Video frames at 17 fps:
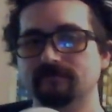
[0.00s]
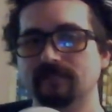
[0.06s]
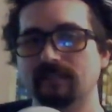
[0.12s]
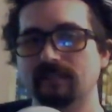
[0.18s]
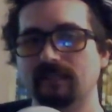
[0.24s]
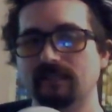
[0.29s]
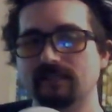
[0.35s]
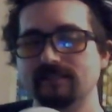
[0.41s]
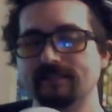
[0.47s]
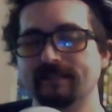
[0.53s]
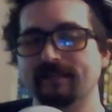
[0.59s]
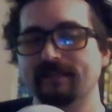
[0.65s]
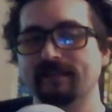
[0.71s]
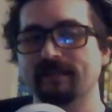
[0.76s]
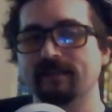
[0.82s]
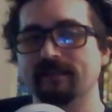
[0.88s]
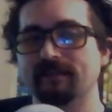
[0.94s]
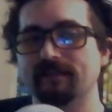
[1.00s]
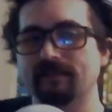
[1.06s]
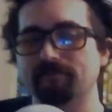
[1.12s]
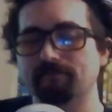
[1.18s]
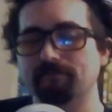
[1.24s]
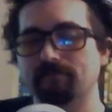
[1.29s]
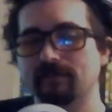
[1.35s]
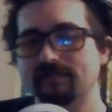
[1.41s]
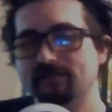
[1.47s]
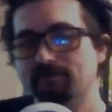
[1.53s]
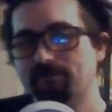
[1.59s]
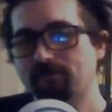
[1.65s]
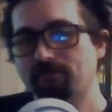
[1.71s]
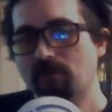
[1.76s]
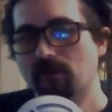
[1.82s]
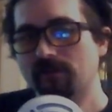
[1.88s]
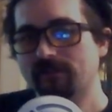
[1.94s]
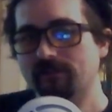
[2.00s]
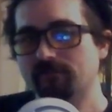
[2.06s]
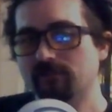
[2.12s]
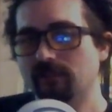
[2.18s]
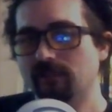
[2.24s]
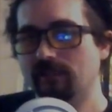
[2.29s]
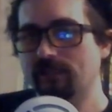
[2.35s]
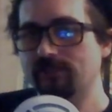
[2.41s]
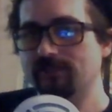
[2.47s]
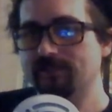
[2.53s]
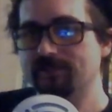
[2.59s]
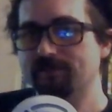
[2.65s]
And it's partly religious,